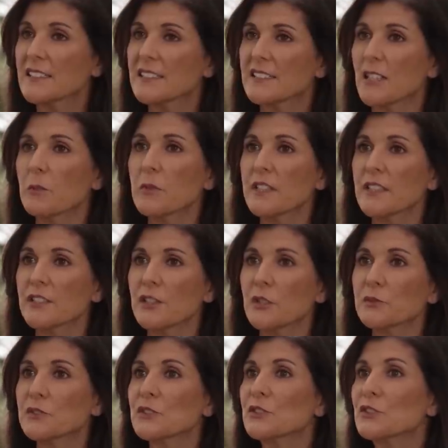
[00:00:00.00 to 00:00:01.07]
and someone that
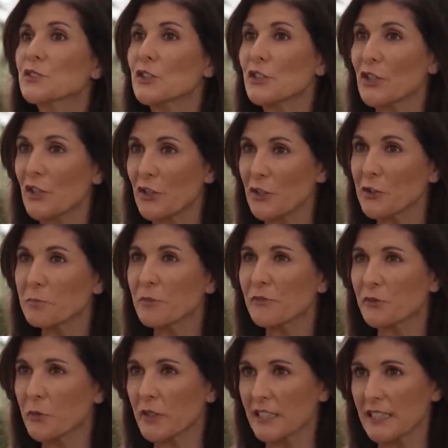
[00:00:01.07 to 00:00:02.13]
knows this is going to hurt
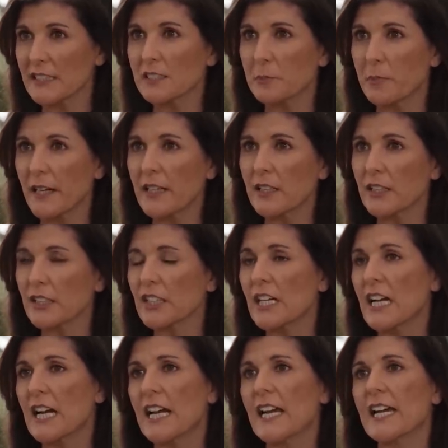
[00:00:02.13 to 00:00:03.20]
before it gets better.
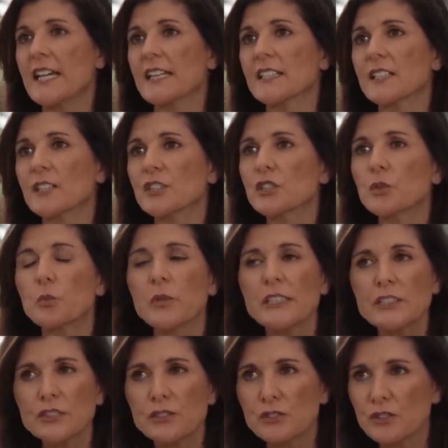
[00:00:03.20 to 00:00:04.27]
And, you know,
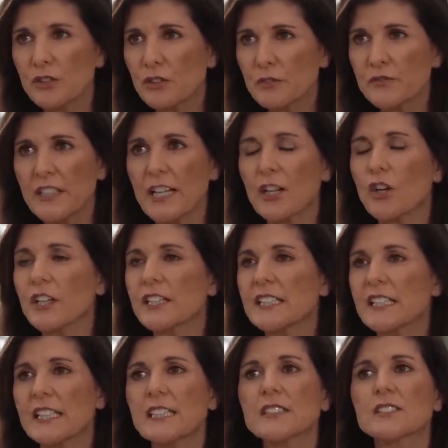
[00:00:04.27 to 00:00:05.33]
we deserve that. Our
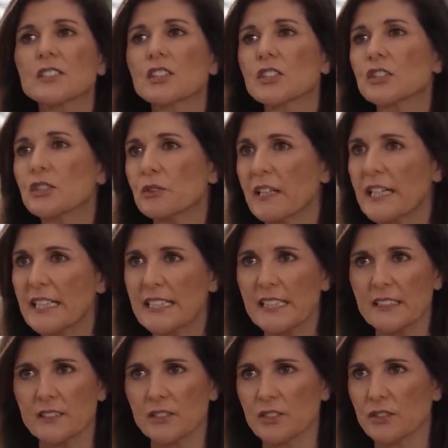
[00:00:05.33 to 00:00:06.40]
kids and our
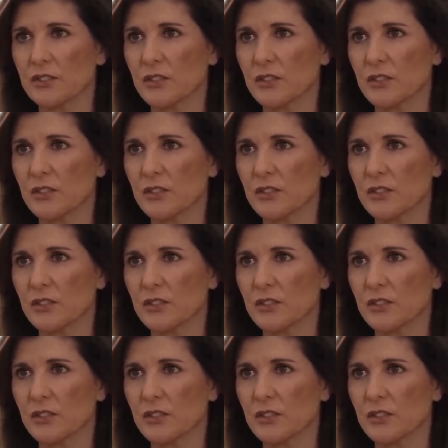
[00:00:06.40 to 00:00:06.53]
grandkids